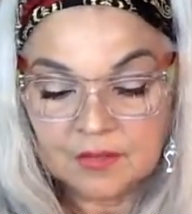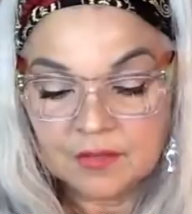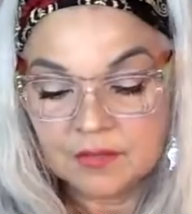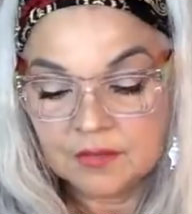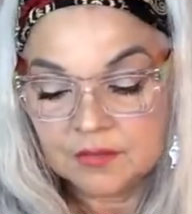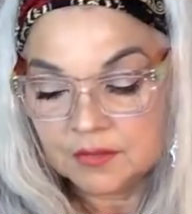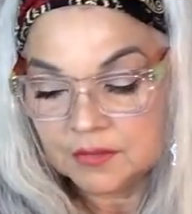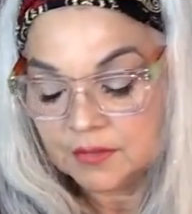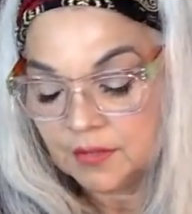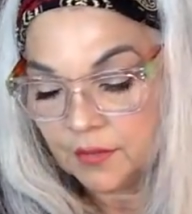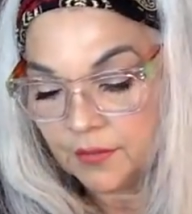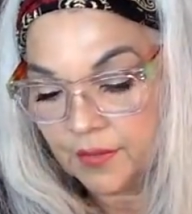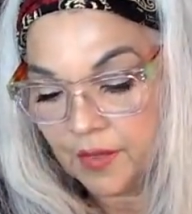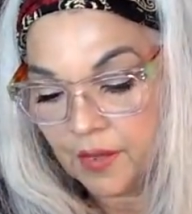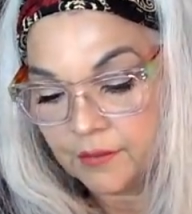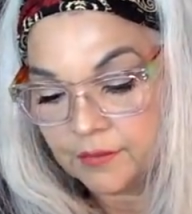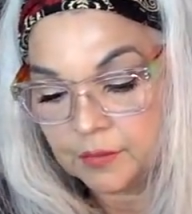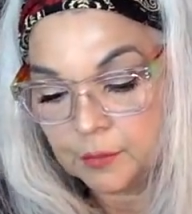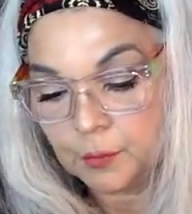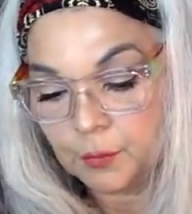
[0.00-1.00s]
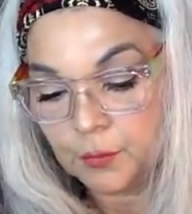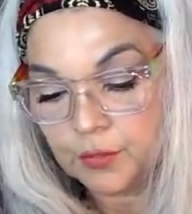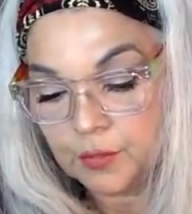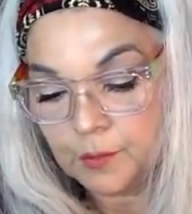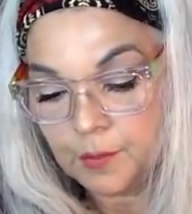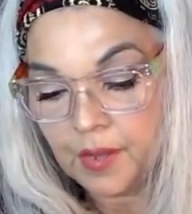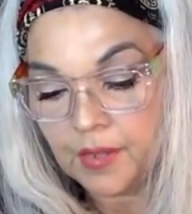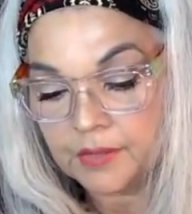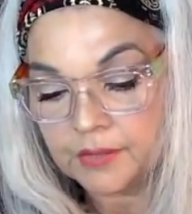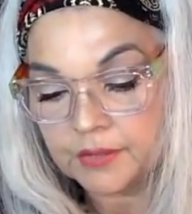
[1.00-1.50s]
So that was pretty
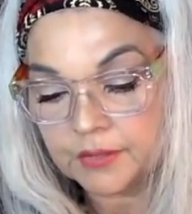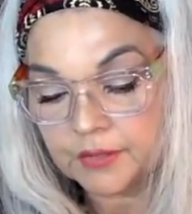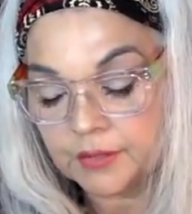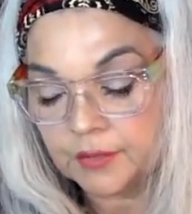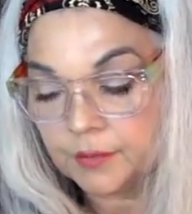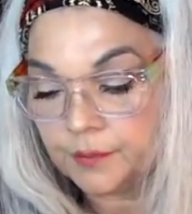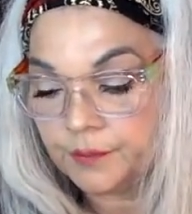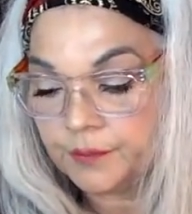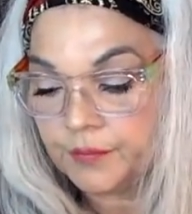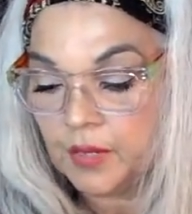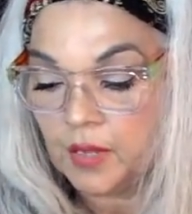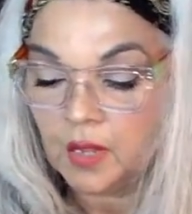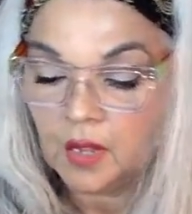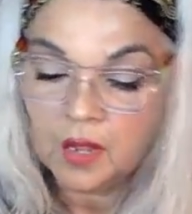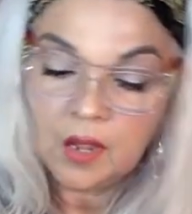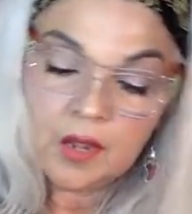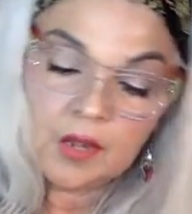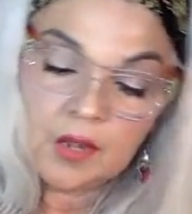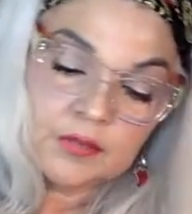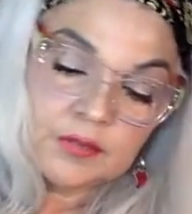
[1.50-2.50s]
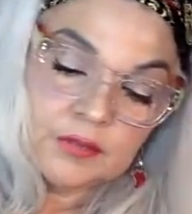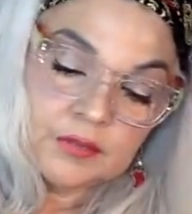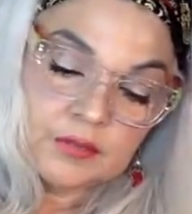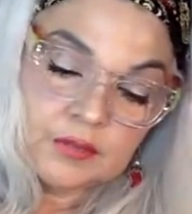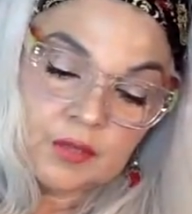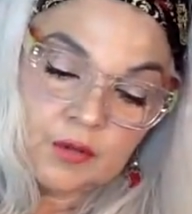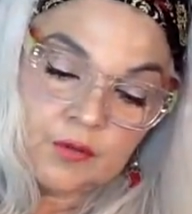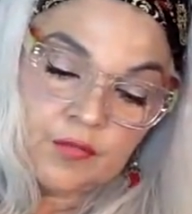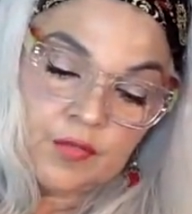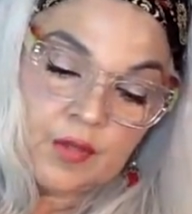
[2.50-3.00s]
bad too. And
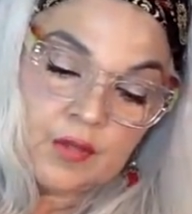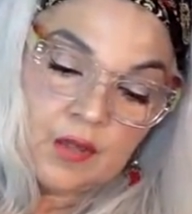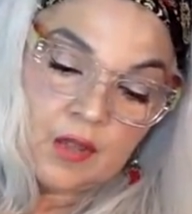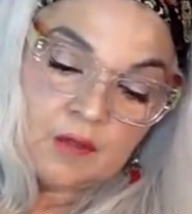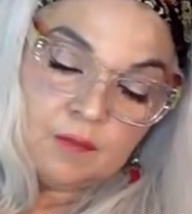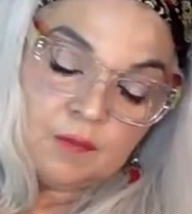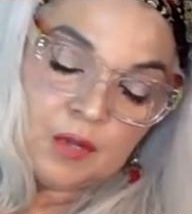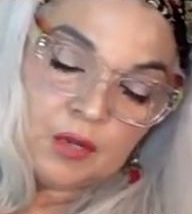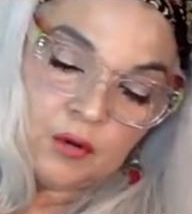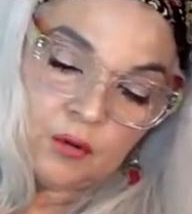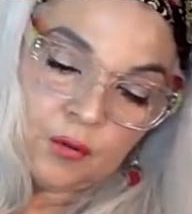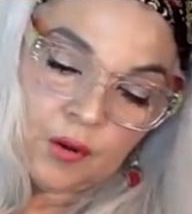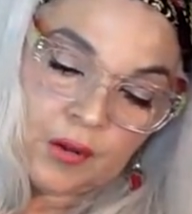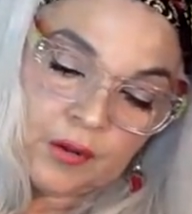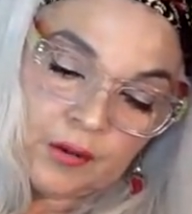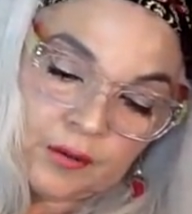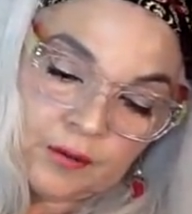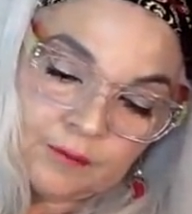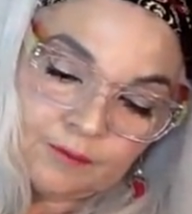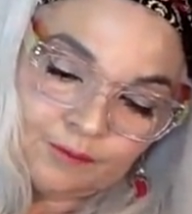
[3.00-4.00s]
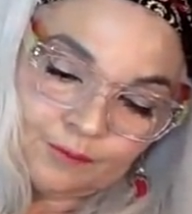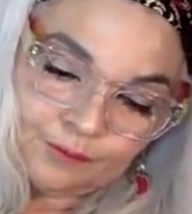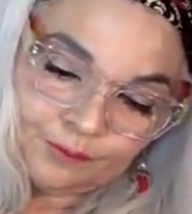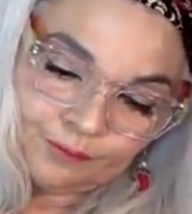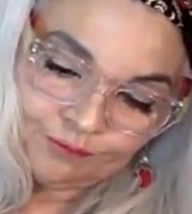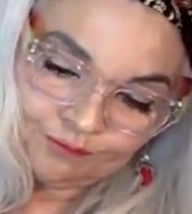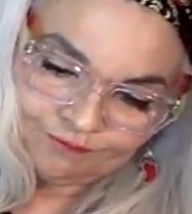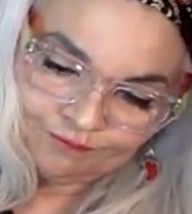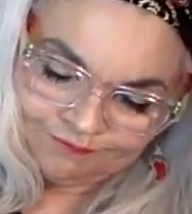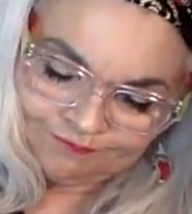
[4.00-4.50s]
so they gave me credit.
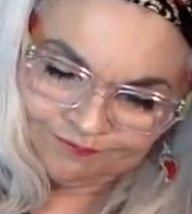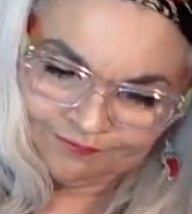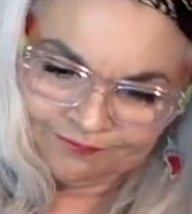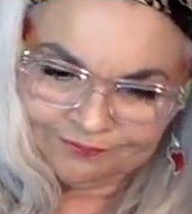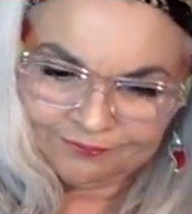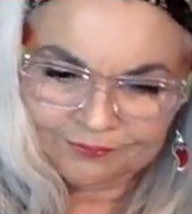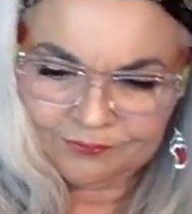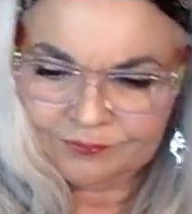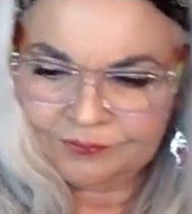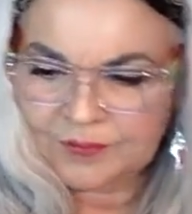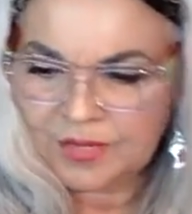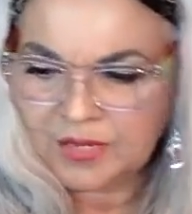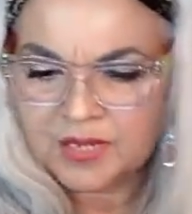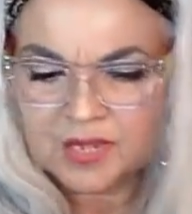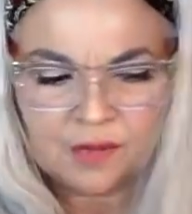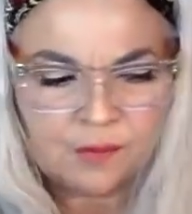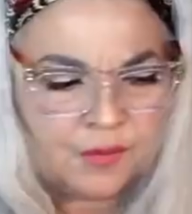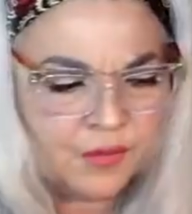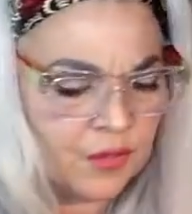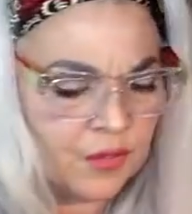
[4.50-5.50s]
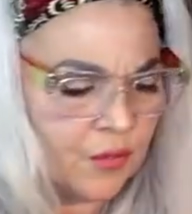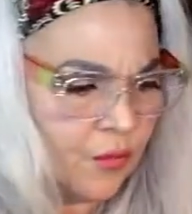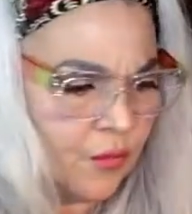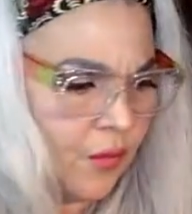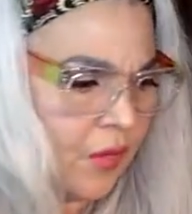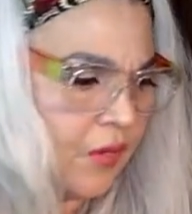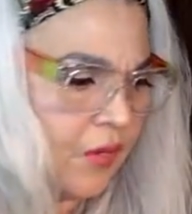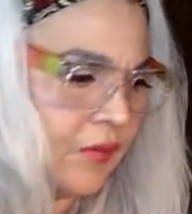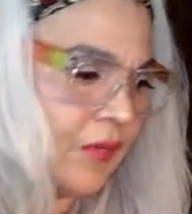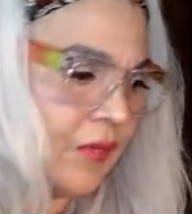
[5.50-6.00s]
They gave me the
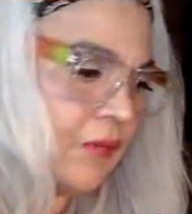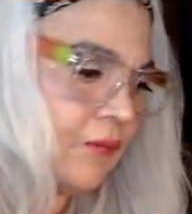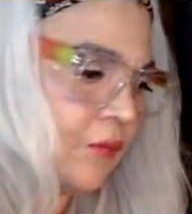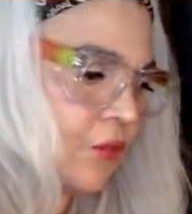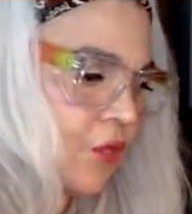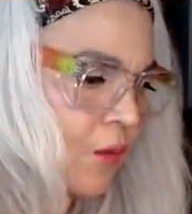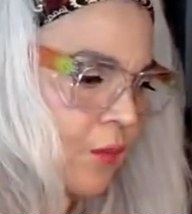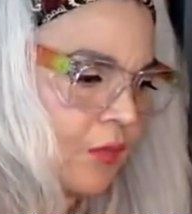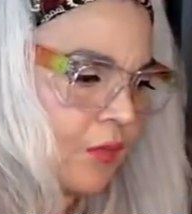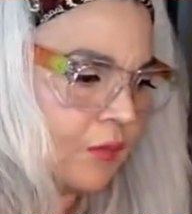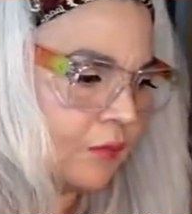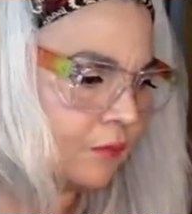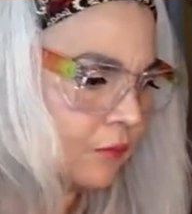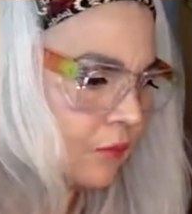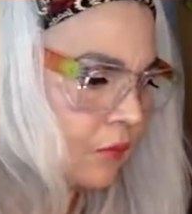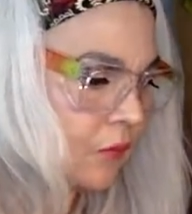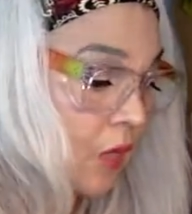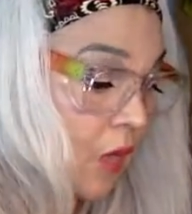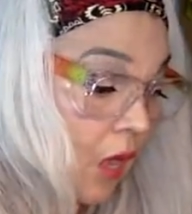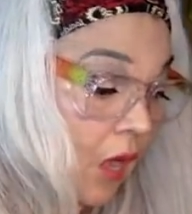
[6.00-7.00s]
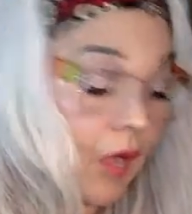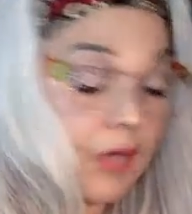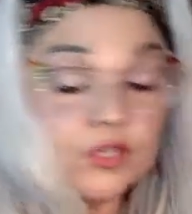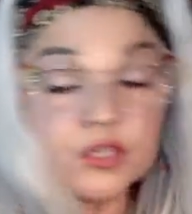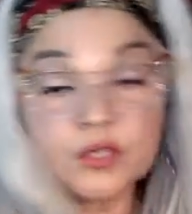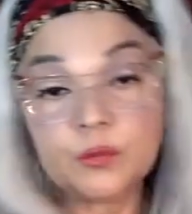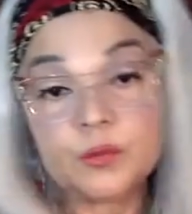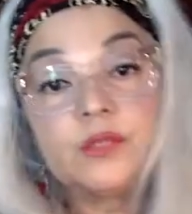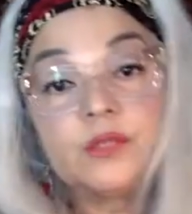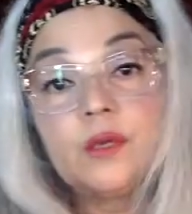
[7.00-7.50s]
credit. They told me to
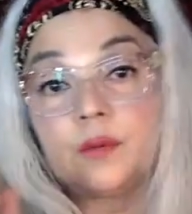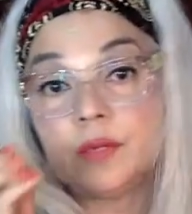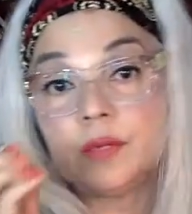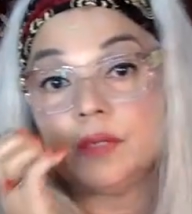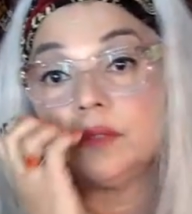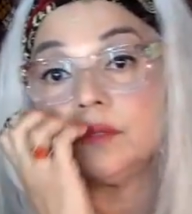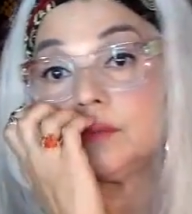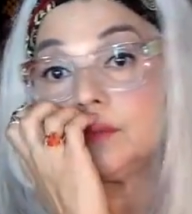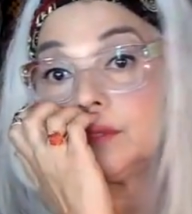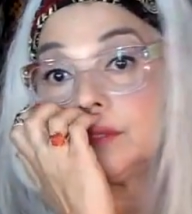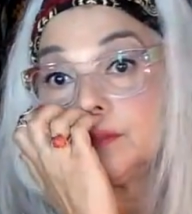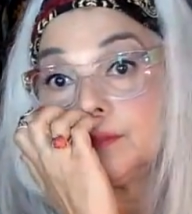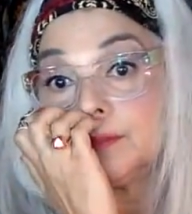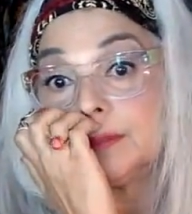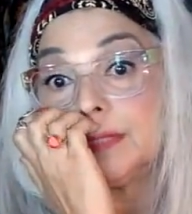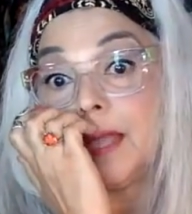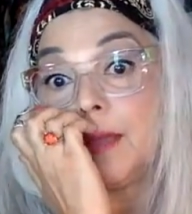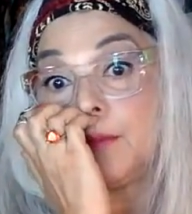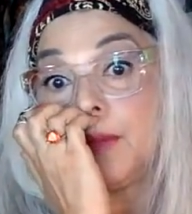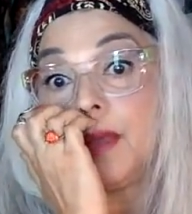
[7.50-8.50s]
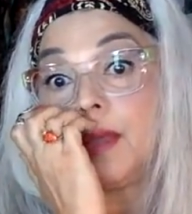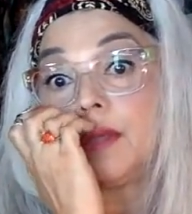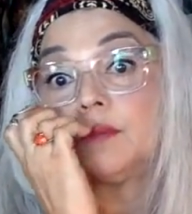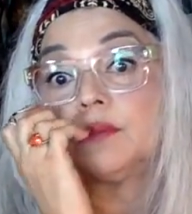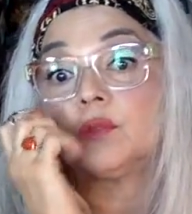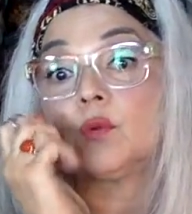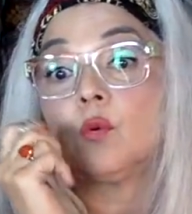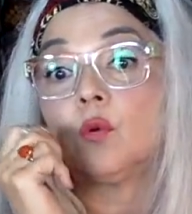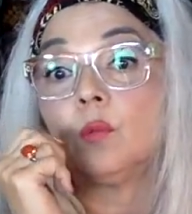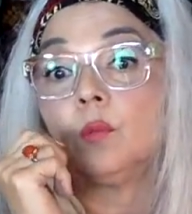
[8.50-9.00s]
actually redonate the dress. It was that bad. It
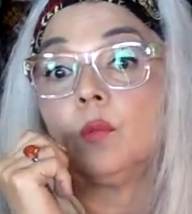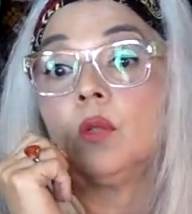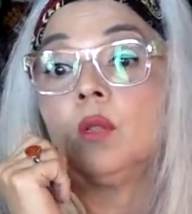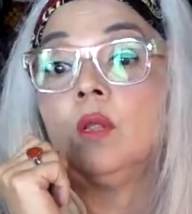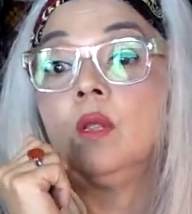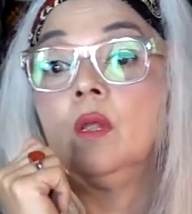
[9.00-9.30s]
was horrible.